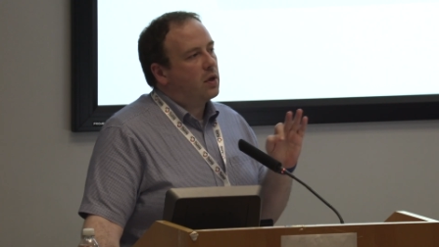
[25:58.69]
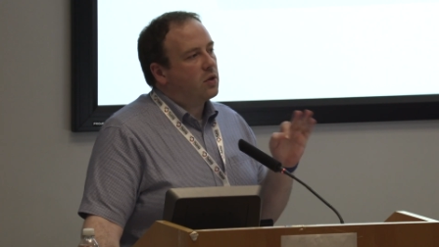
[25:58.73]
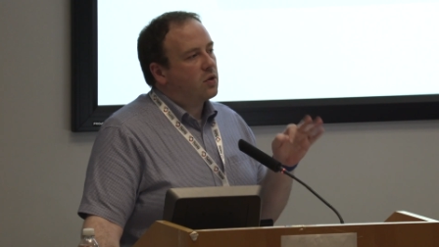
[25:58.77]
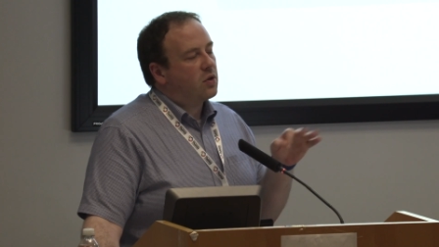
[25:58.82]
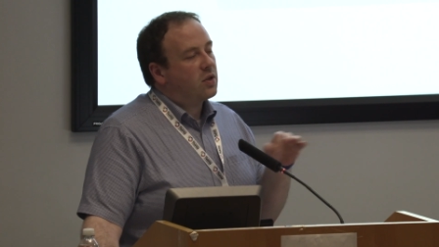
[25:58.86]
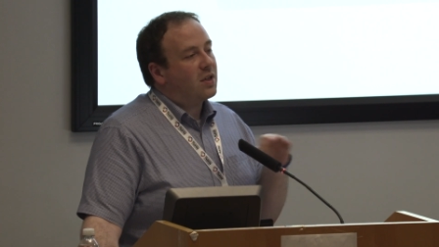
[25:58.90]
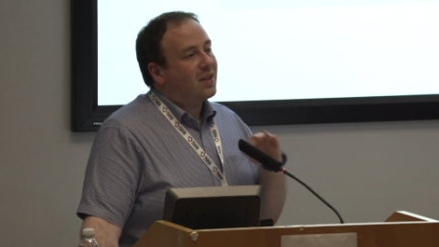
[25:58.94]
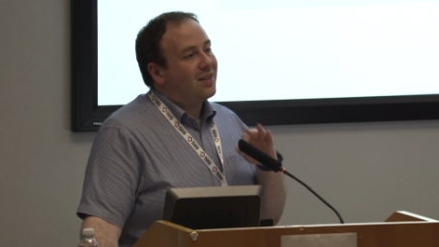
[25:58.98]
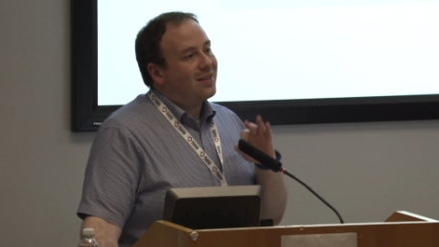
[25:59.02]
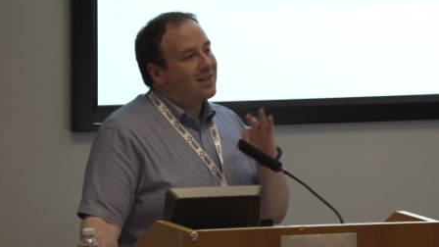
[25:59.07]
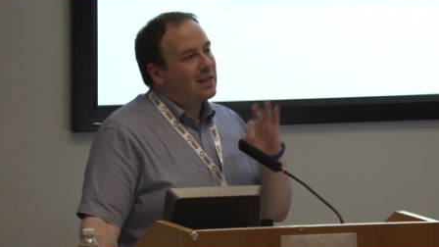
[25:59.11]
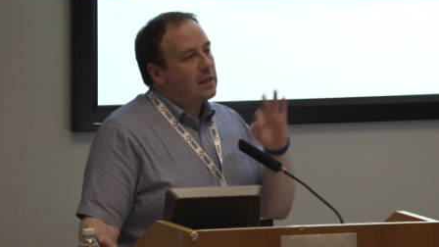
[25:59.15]
It
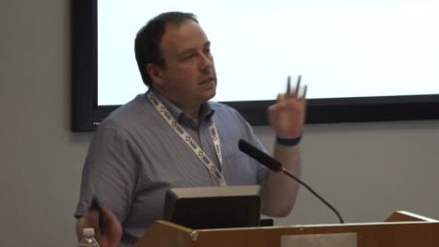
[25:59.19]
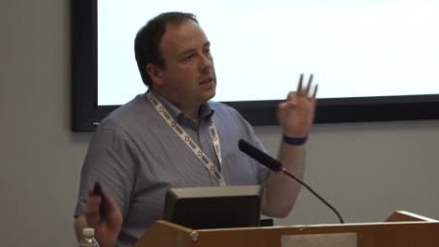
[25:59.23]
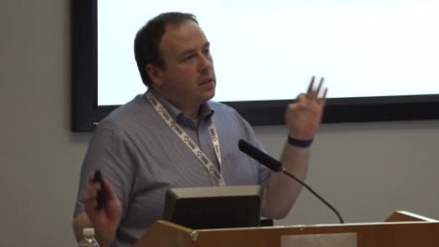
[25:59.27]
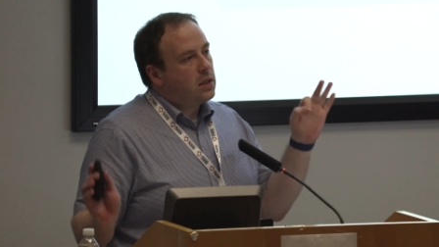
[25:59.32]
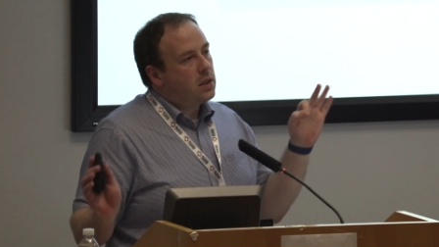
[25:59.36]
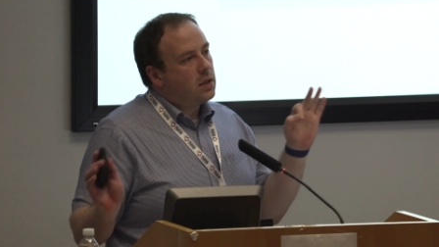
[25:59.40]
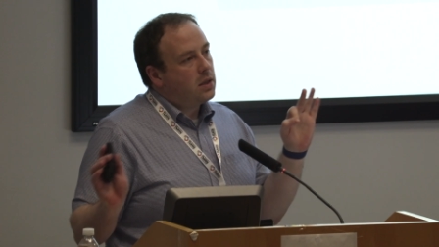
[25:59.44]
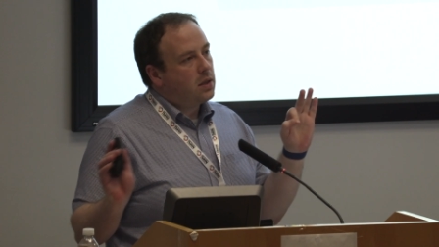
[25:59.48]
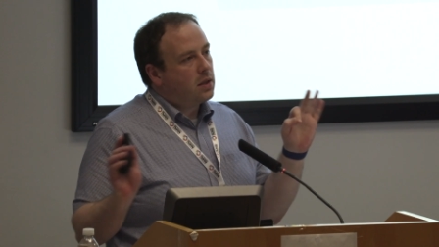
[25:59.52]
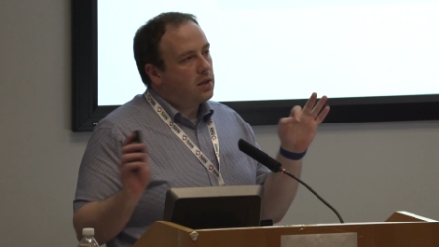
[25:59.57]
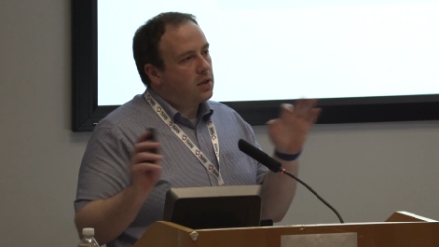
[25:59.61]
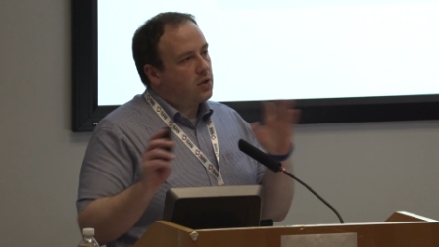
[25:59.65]
doesn't get
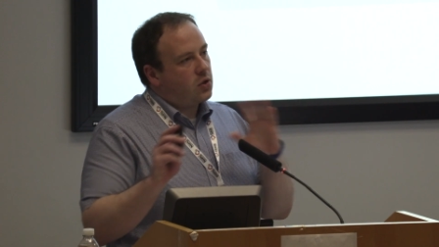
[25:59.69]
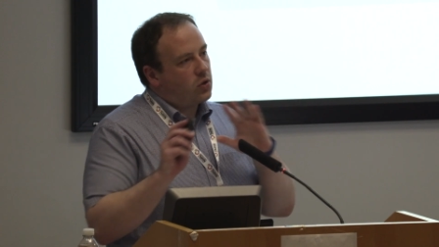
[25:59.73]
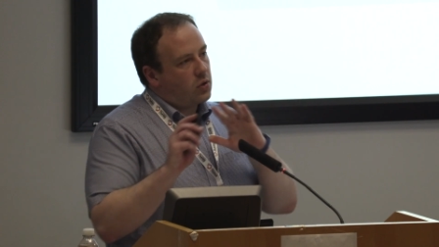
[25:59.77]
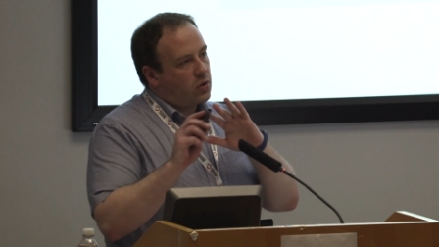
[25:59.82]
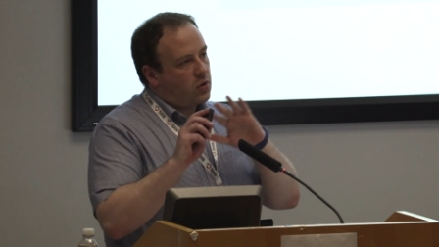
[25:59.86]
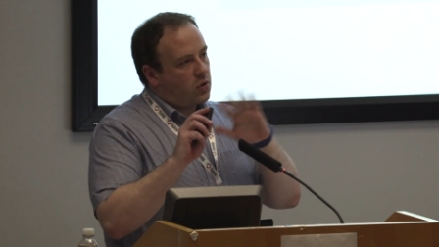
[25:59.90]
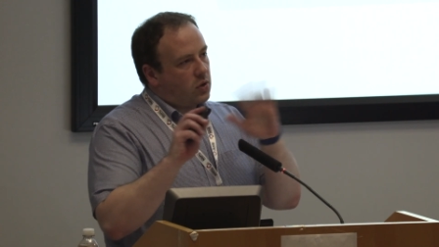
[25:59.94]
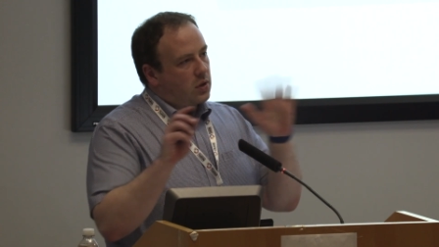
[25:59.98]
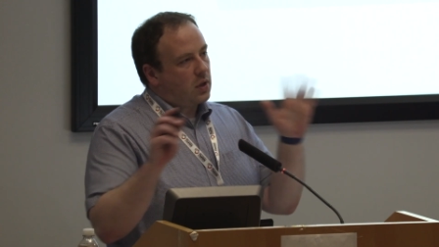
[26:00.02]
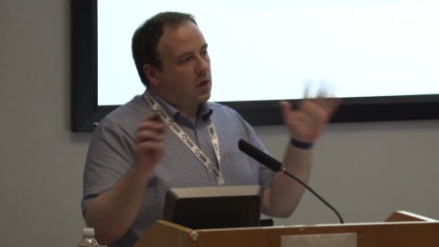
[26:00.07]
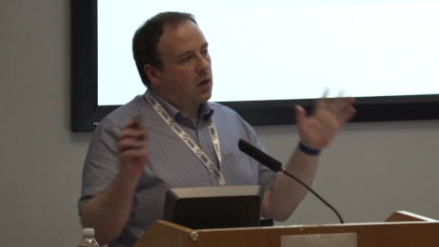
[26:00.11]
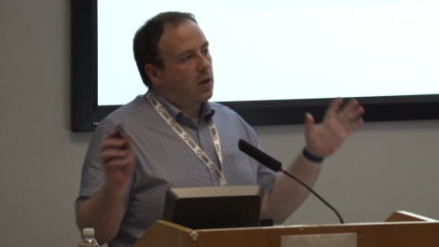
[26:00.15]
deleted, it just
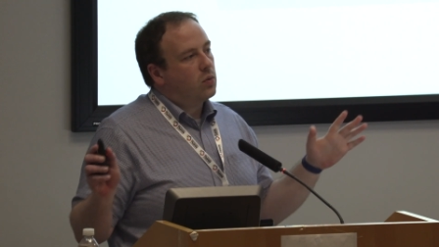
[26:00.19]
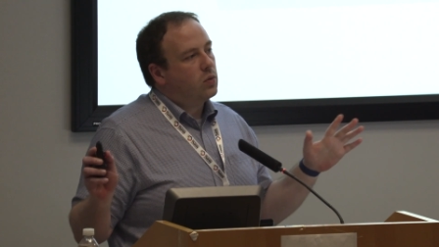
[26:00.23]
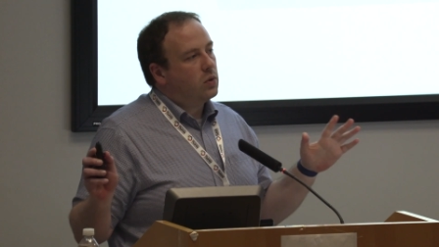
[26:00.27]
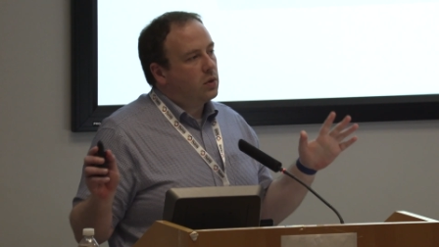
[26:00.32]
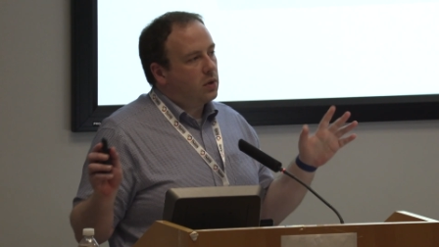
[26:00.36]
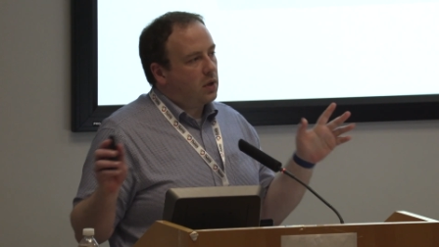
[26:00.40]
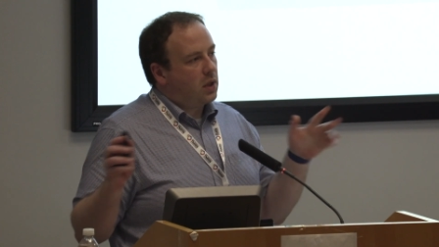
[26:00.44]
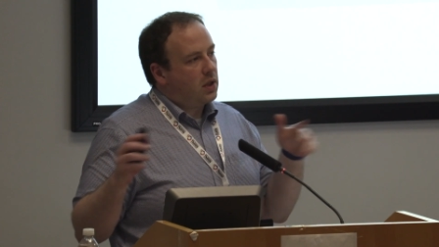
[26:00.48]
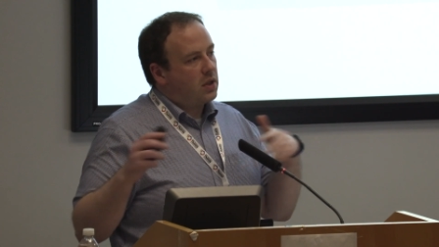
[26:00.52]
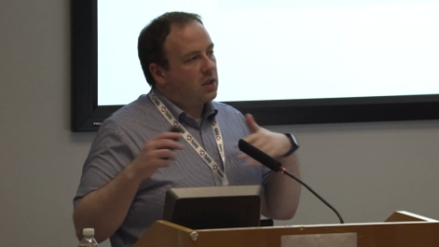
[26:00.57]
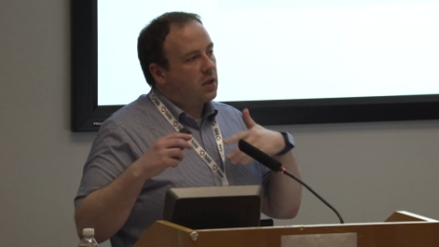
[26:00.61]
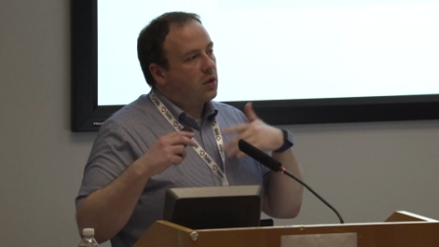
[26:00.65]
doesn't
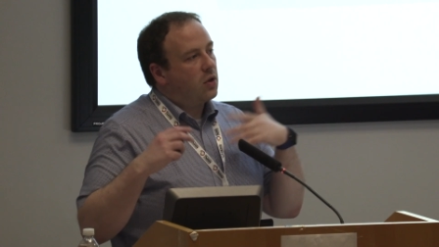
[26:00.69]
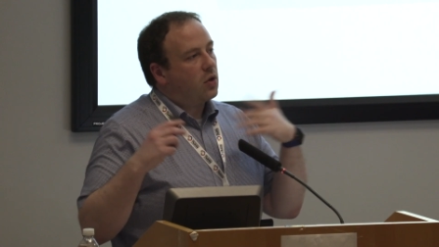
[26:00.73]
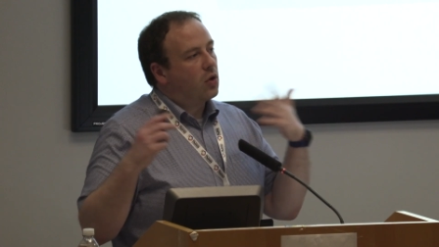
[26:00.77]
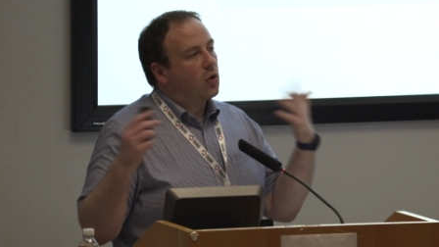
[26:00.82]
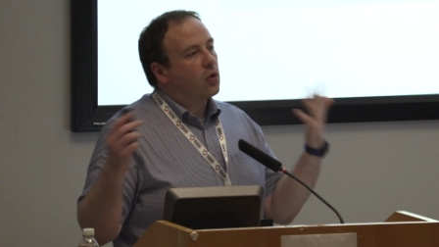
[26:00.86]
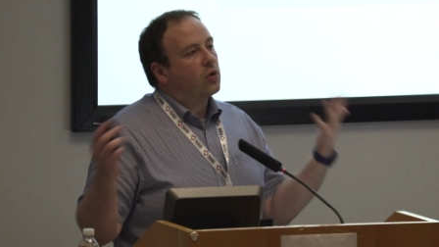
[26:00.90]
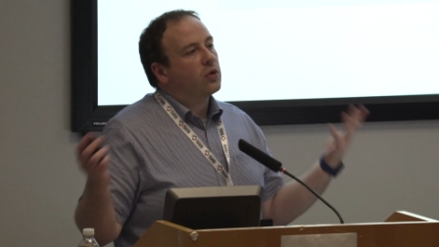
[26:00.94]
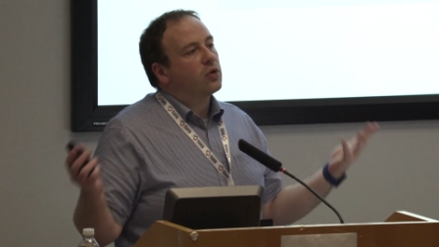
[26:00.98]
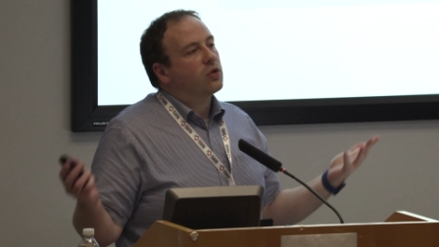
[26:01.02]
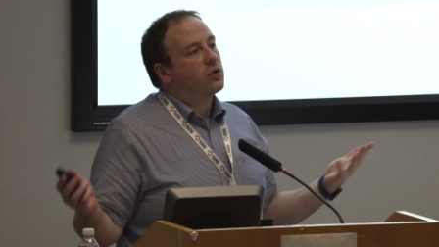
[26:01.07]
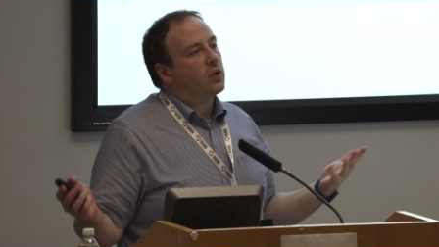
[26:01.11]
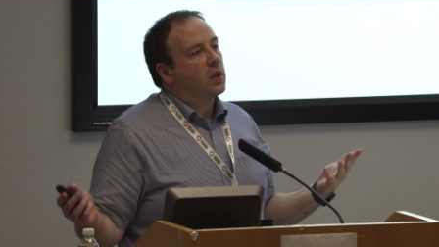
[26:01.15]
count, and it's in the
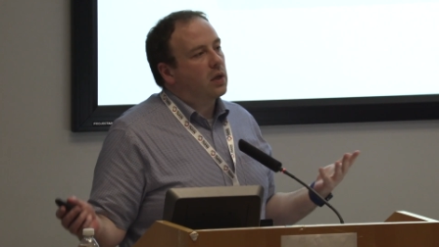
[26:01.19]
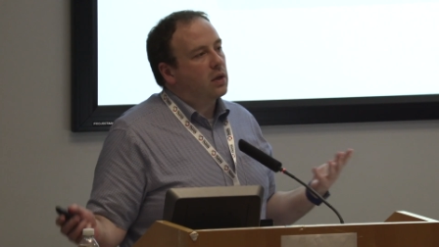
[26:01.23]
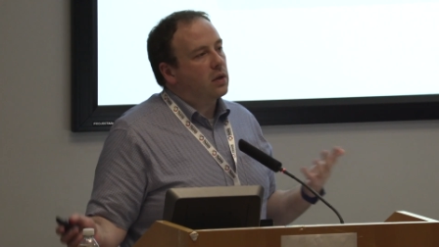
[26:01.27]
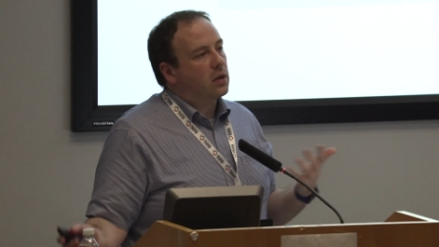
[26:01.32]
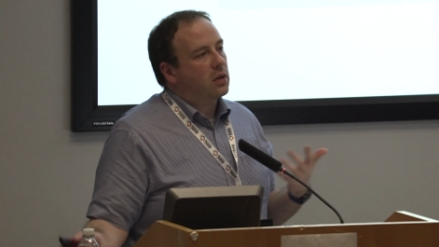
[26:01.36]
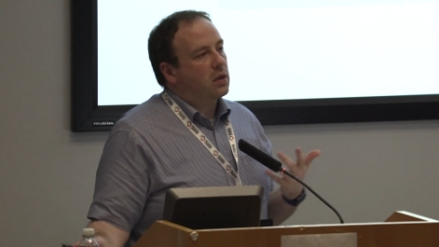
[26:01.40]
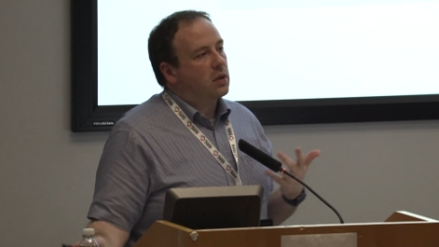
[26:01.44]
audit trail in